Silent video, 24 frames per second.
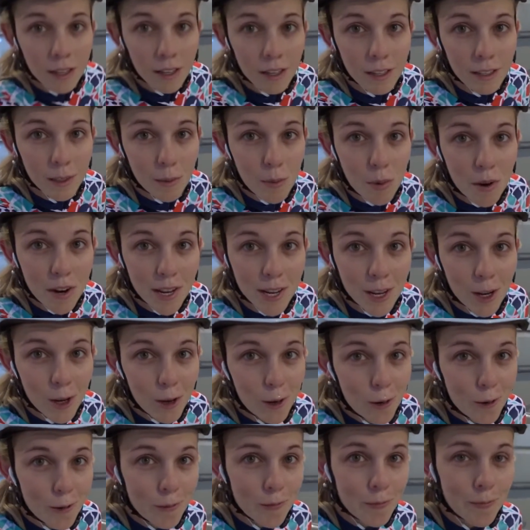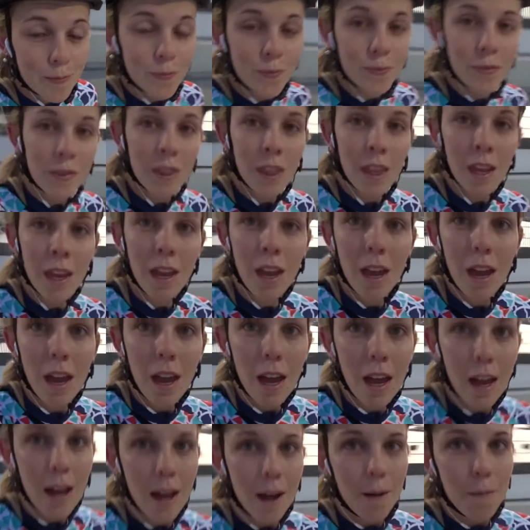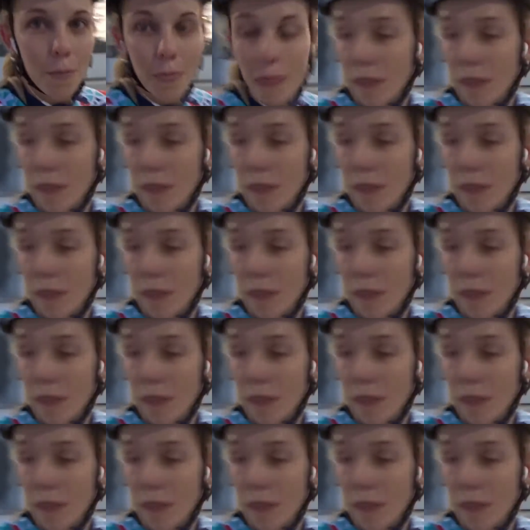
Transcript: It's pretty cool. Um,